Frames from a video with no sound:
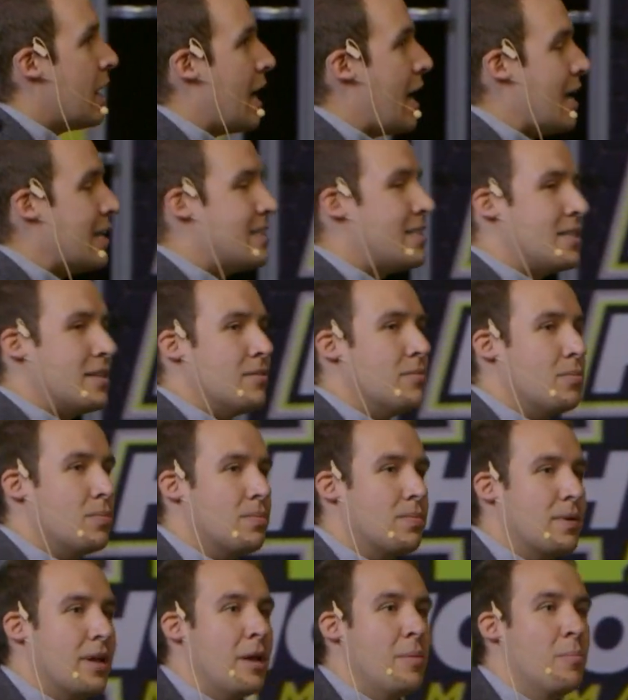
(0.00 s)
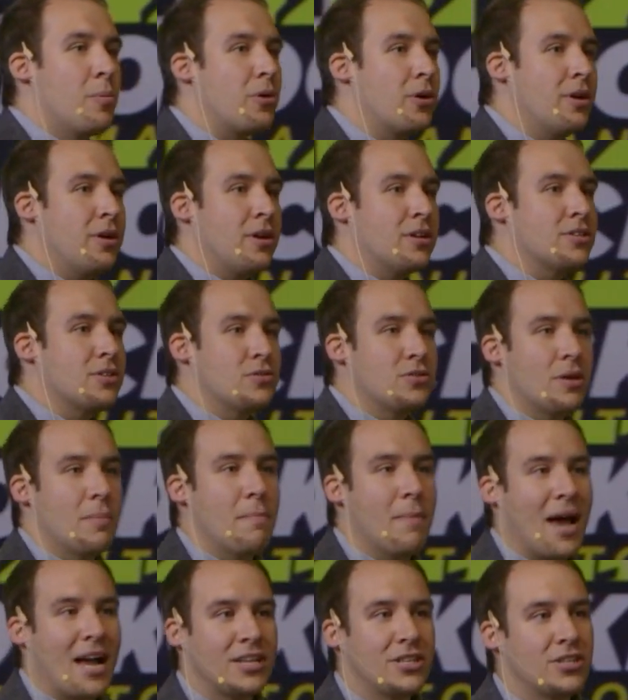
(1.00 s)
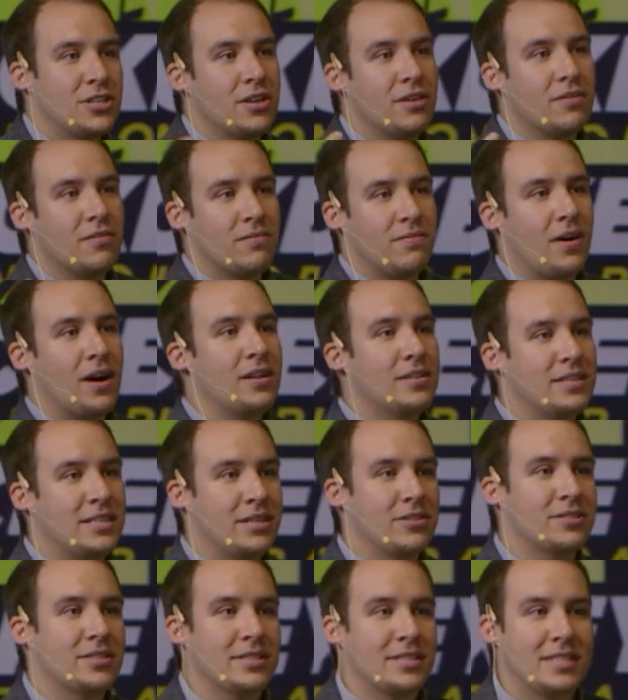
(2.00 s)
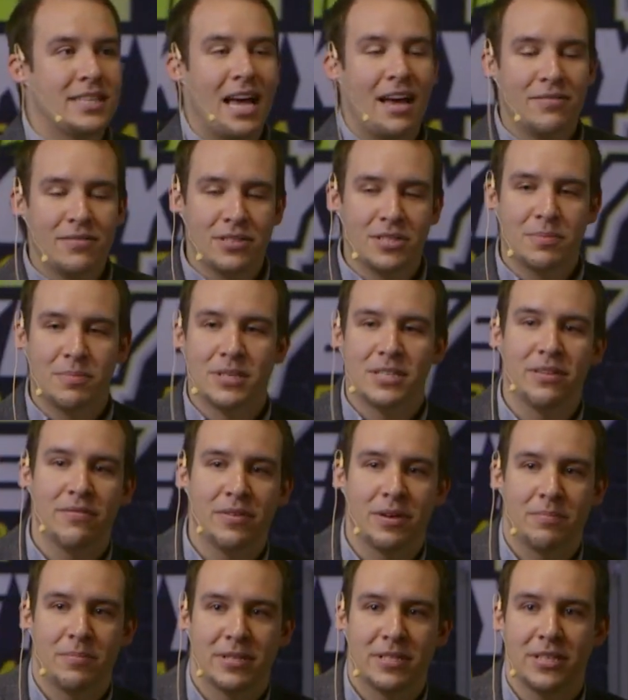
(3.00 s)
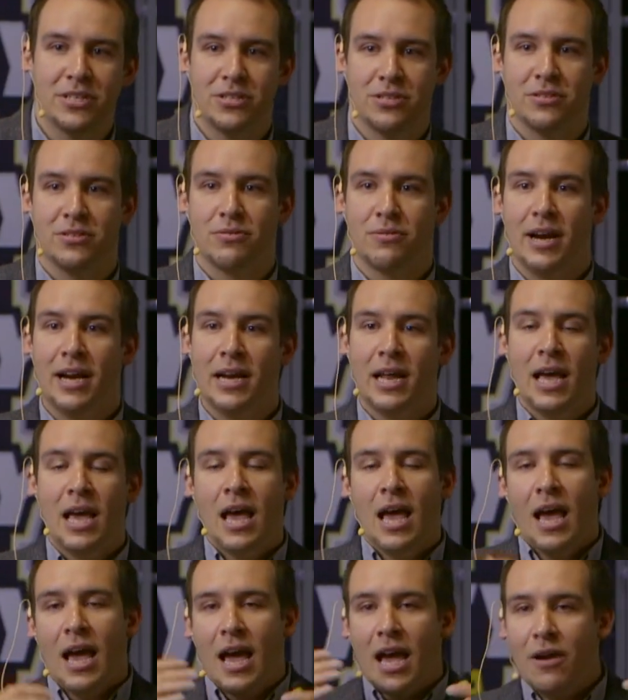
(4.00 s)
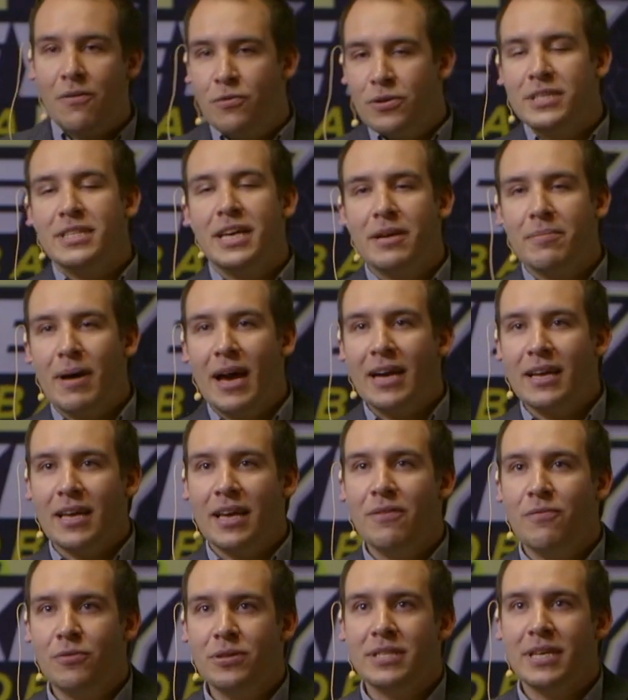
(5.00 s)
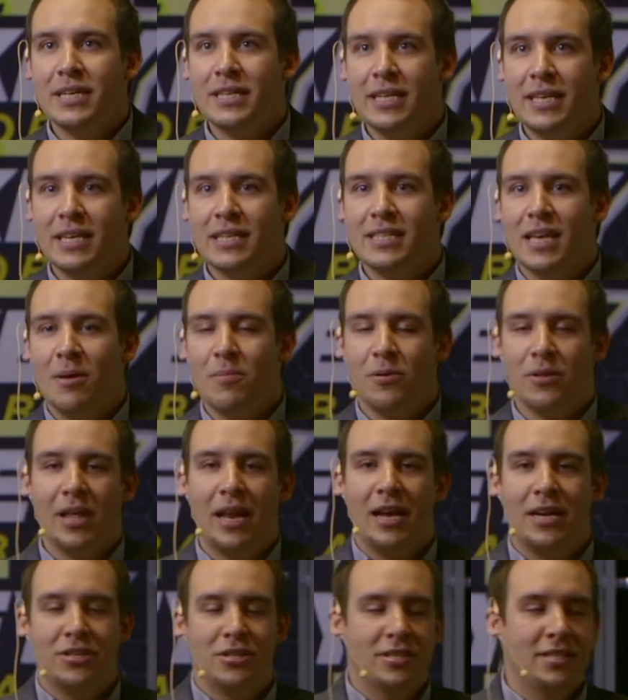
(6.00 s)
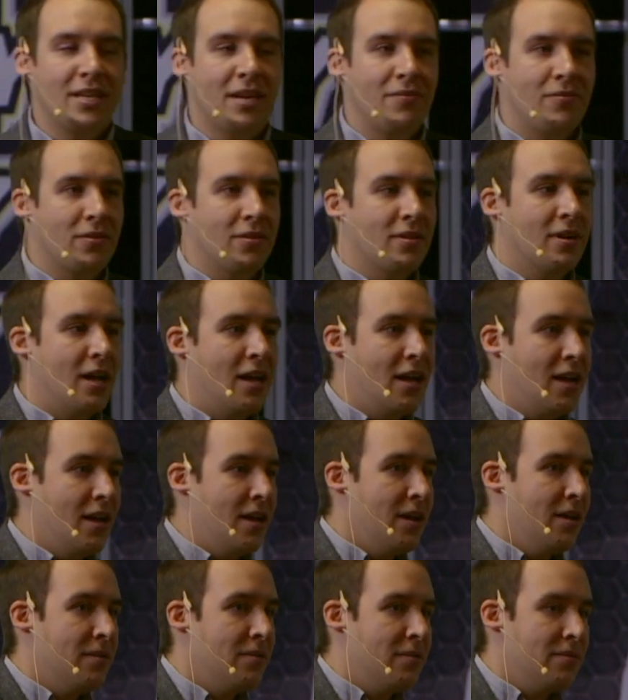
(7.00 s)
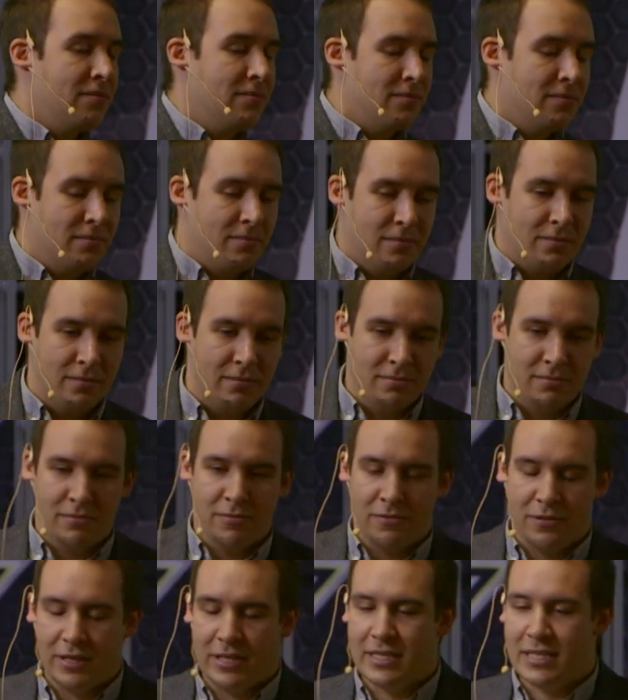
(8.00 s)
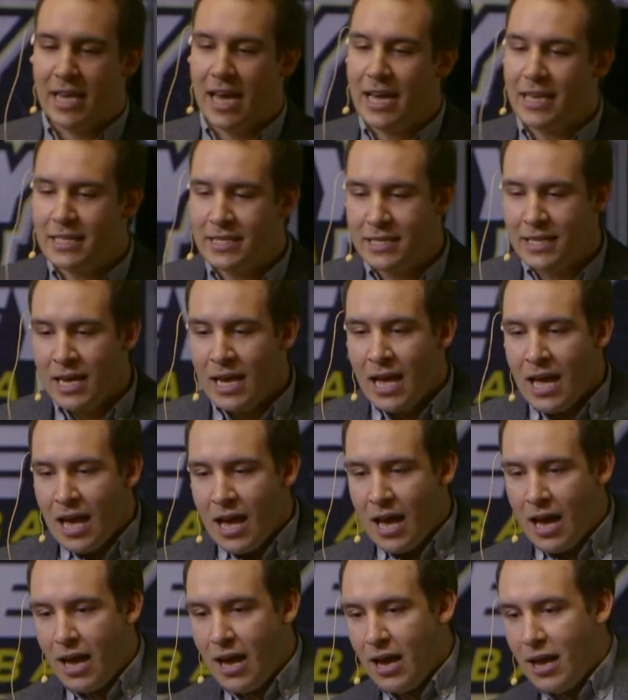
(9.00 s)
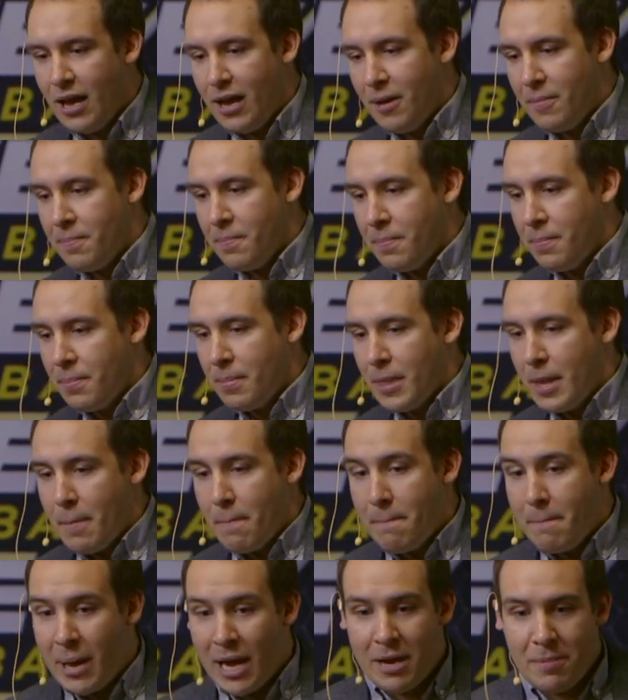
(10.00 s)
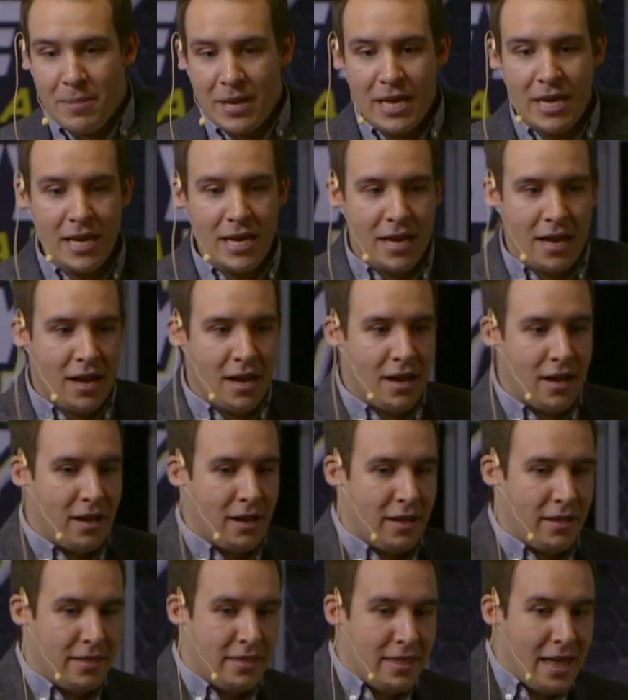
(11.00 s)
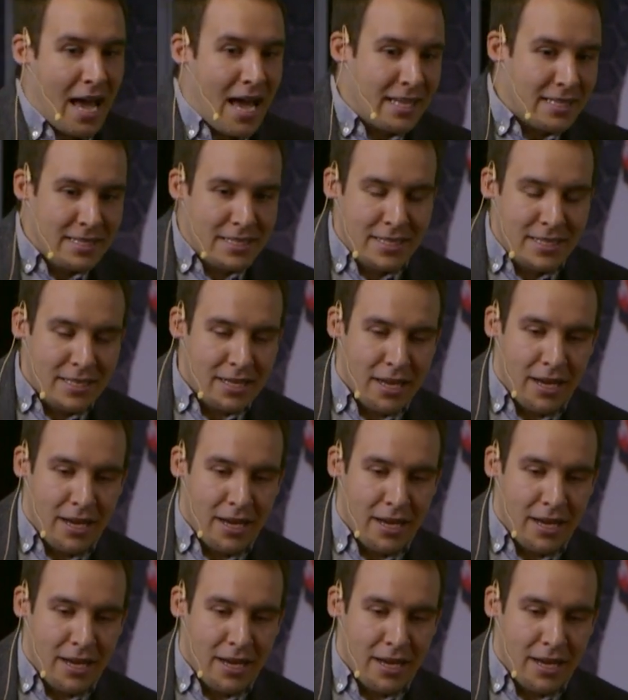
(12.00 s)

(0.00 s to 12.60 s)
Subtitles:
It's important also to match the volunteers and staff to specific positions, right? If we take the example that I just said for this case, maybe that